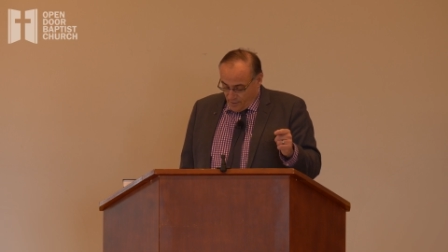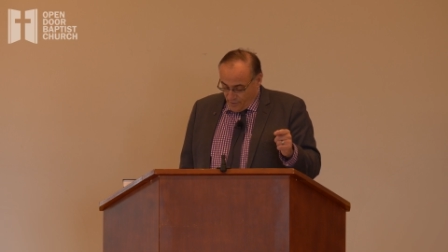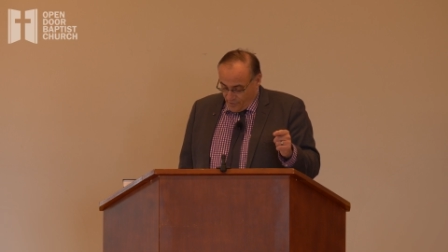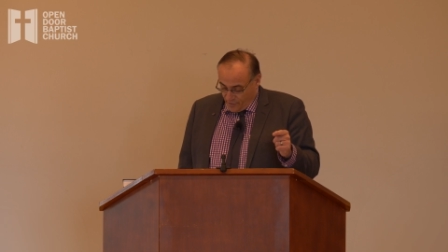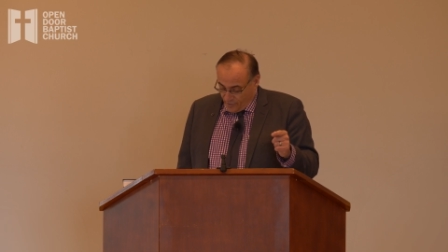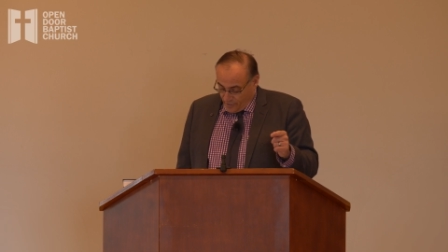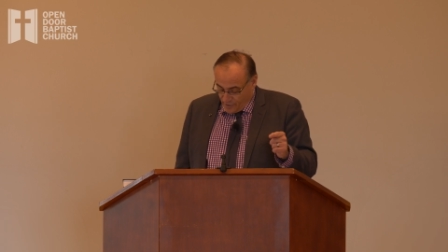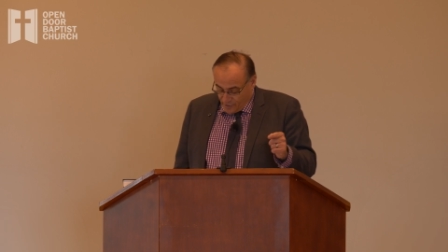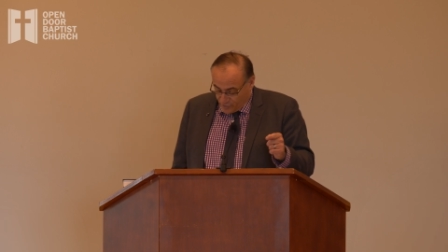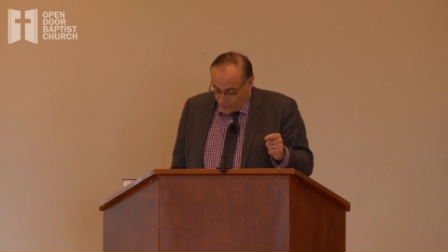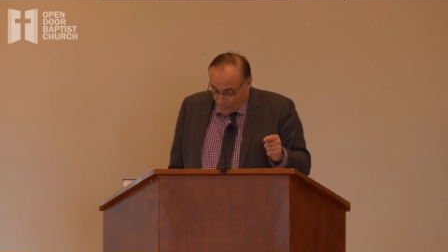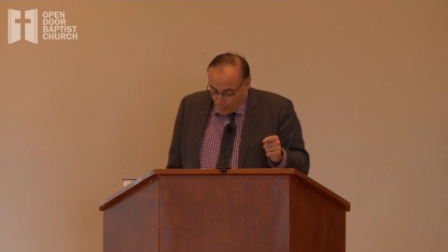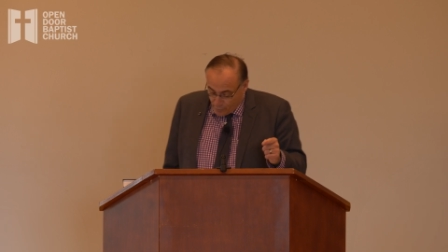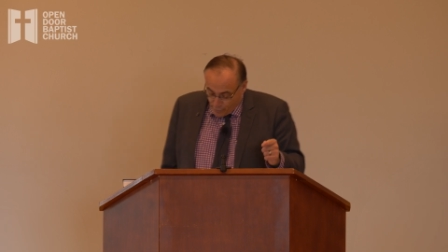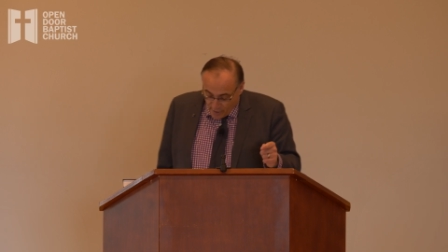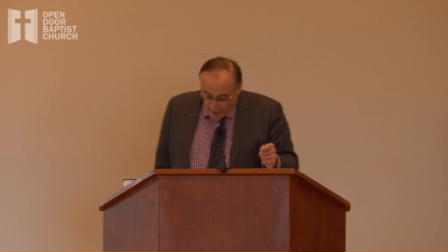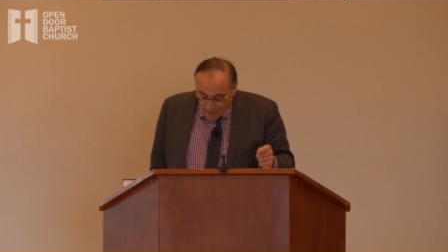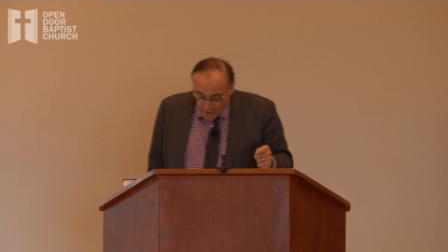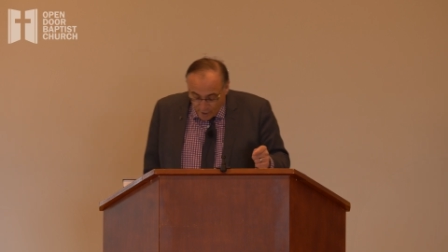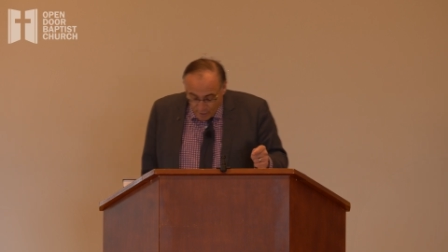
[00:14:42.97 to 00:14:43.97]
The, the
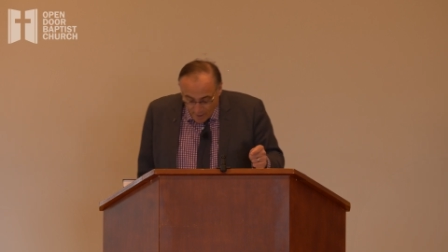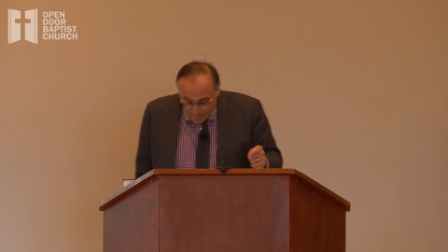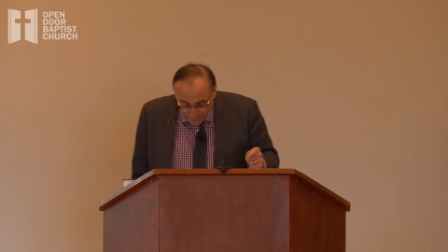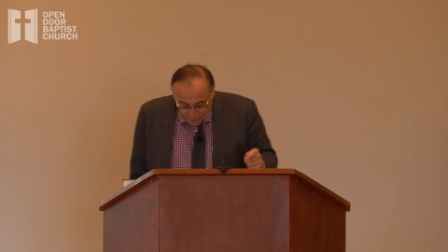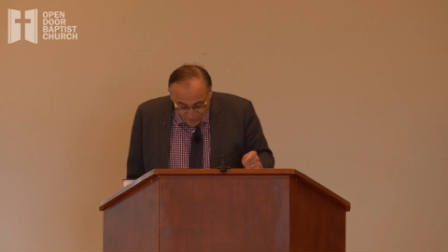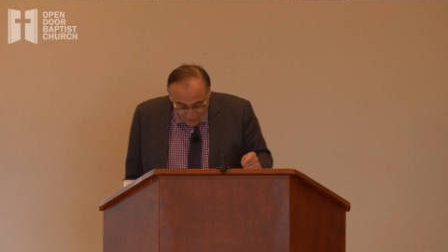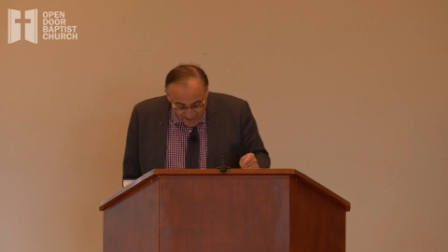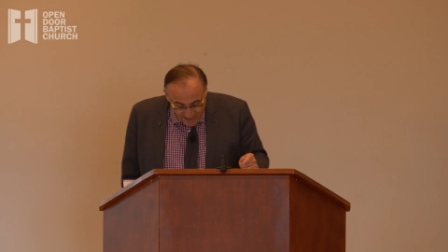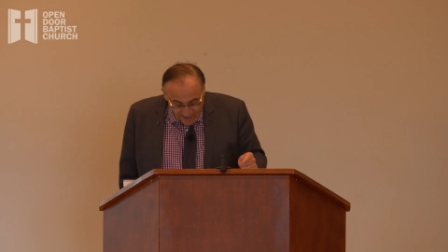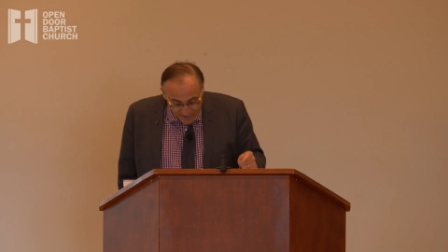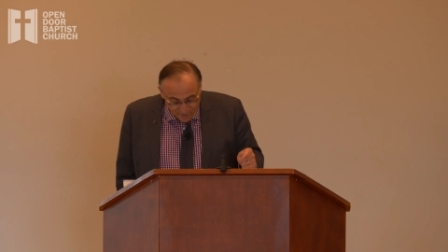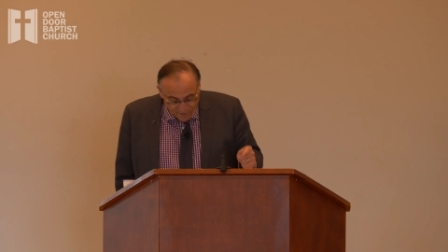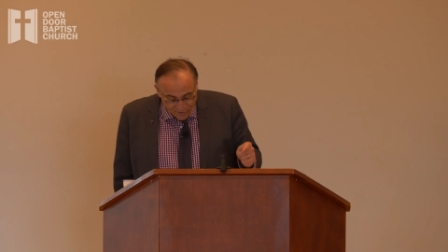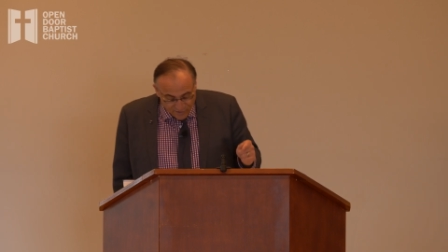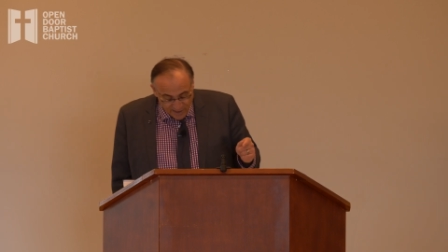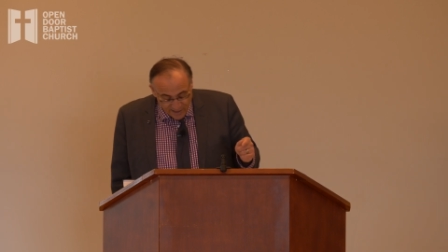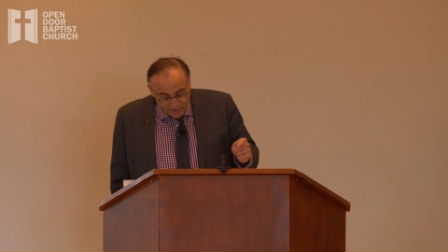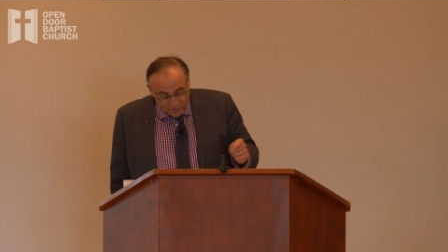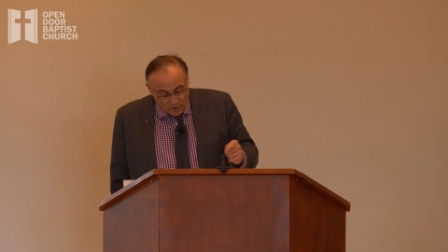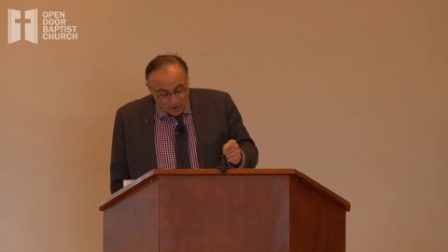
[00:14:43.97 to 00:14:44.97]
soprano upstairs
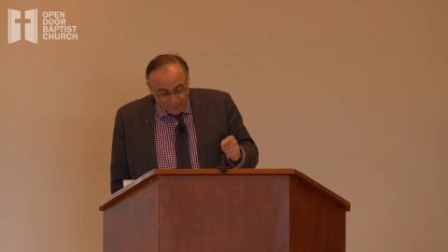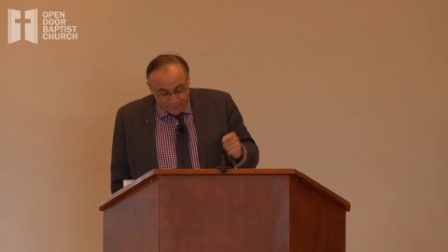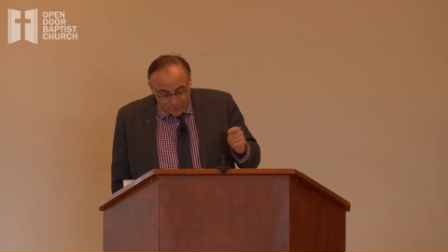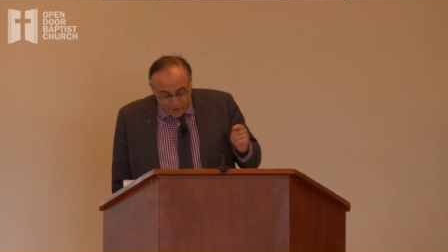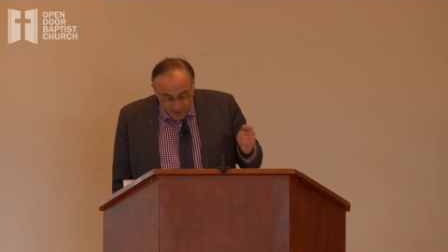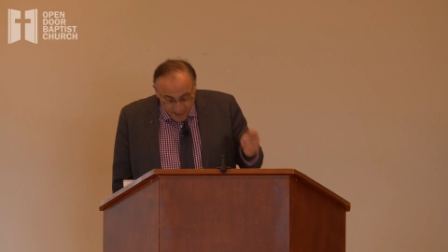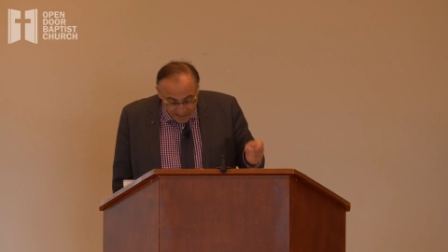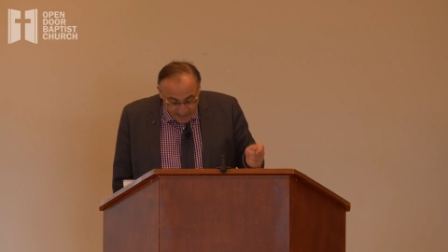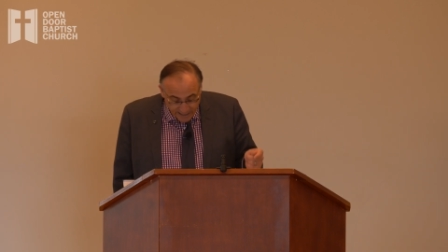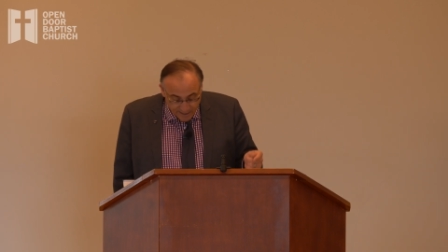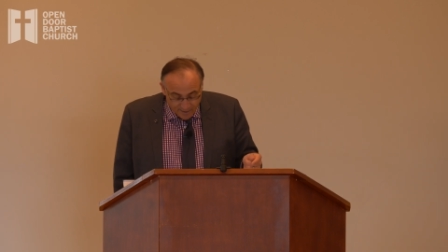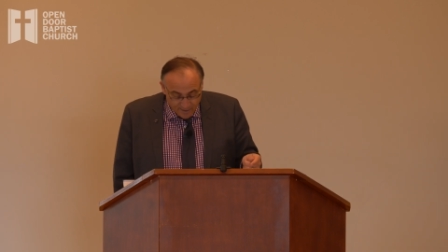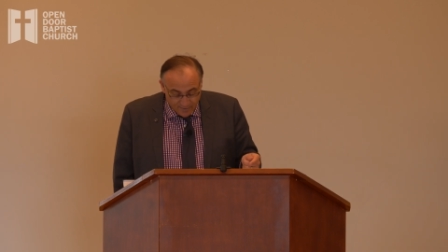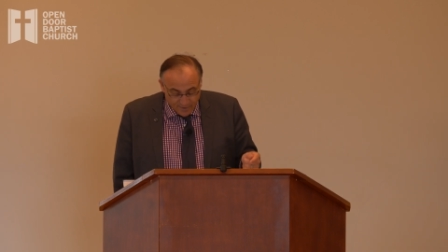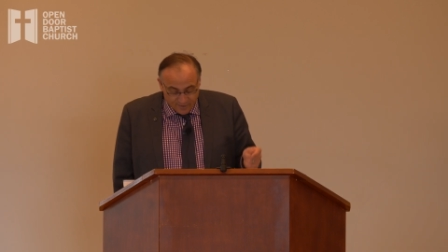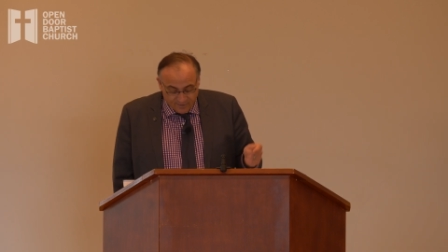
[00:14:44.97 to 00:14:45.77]
sings off key,